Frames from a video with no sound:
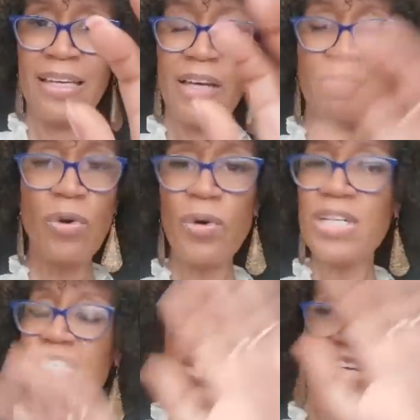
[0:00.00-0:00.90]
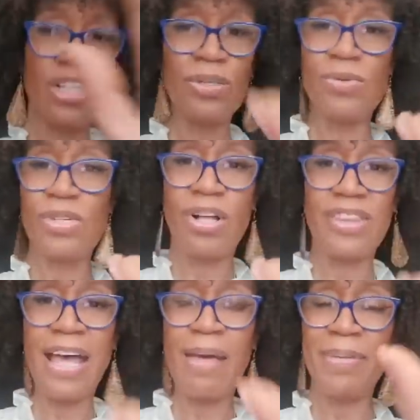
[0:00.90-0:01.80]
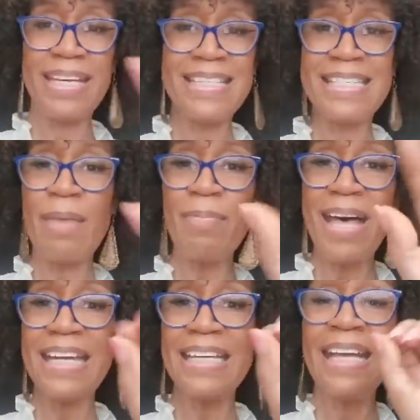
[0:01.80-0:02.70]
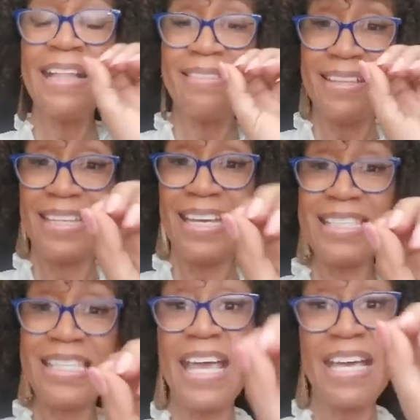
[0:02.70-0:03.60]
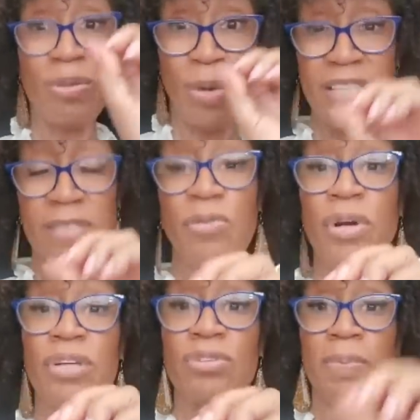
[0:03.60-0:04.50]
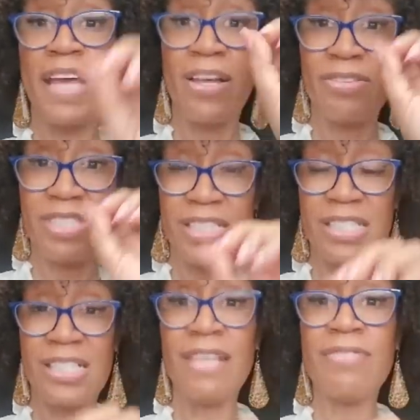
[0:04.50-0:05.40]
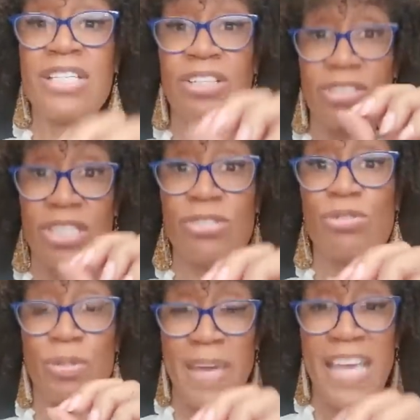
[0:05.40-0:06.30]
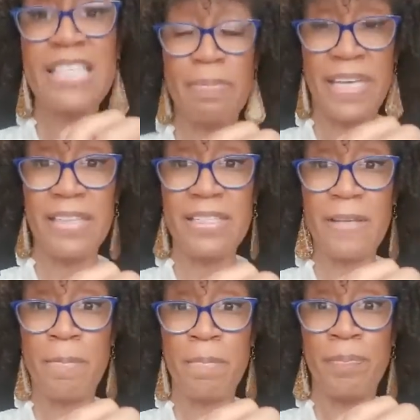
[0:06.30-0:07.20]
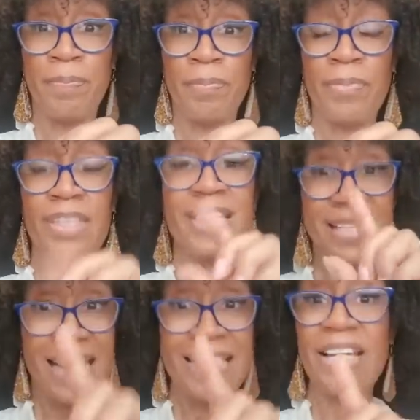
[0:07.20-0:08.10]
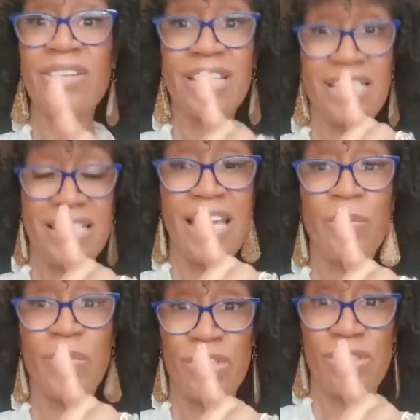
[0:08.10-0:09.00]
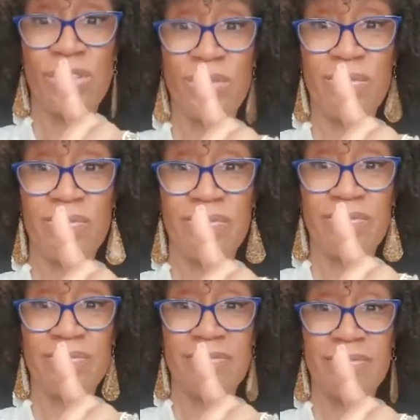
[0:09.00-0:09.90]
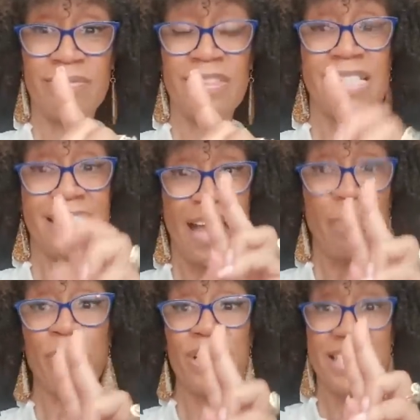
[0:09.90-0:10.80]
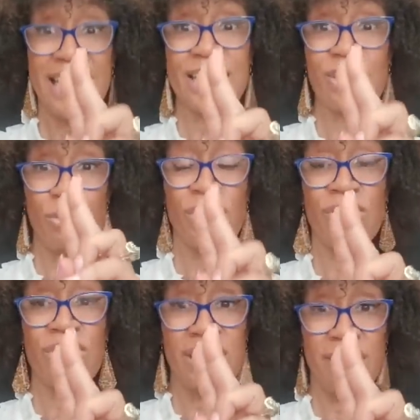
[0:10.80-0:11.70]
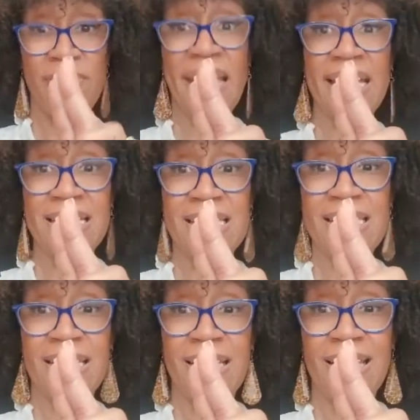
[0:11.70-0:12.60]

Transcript: Of course he's going to use all that, because somebody that they say weighs 400 pounds that lives in their sister's basement does not tell the estate what to do, does not predict 2 years in advance